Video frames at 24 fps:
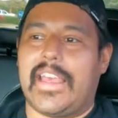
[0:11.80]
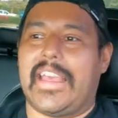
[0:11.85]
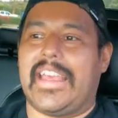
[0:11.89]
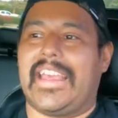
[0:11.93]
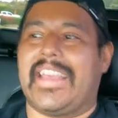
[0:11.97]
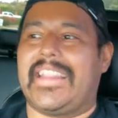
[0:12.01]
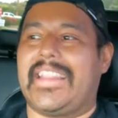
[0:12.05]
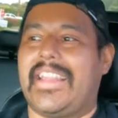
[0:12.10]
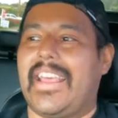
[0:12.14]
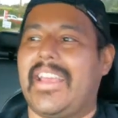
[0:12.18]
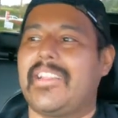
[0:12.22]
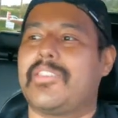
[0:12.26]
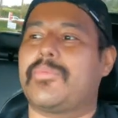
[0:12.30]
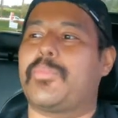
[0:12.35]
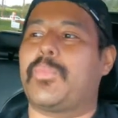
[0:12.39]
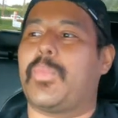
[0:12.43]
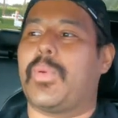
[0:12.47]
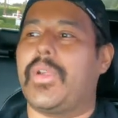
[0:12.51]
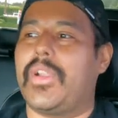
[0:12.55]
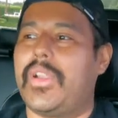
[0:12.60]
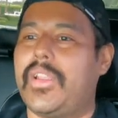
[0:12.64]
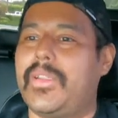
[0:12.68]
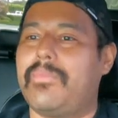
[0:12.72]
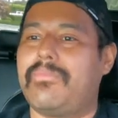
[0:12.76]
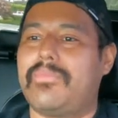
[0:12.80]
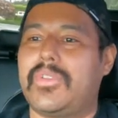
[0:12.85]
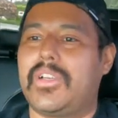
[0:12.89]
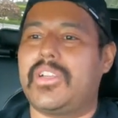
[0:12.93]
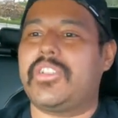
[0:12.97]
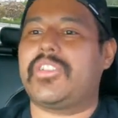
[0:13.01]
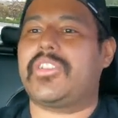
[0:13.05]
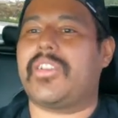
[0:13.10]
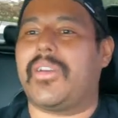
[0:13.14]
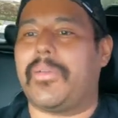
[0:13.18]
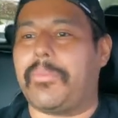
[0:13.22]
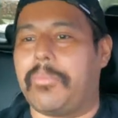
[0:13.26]
and that's pretty
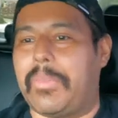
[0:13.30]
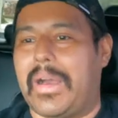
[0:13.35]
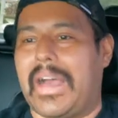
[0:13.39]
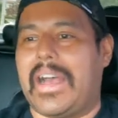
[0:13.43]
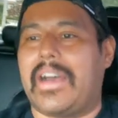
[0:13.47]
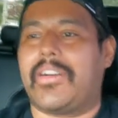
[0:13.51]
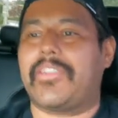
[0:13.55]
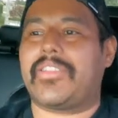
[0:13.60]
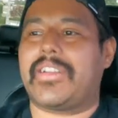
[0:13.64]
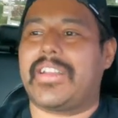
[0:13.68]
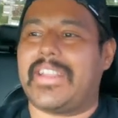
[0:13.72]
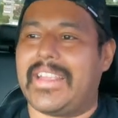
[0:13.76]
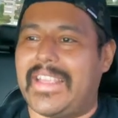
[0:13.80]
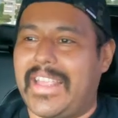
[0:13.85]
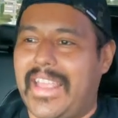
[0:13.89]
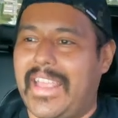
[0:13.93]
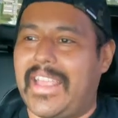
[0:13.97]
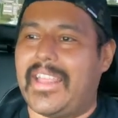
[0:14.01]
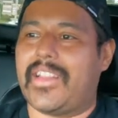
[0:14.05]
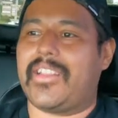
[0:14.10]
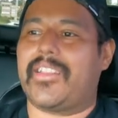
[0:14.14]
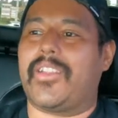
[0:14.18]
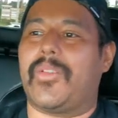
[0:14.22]
much about it.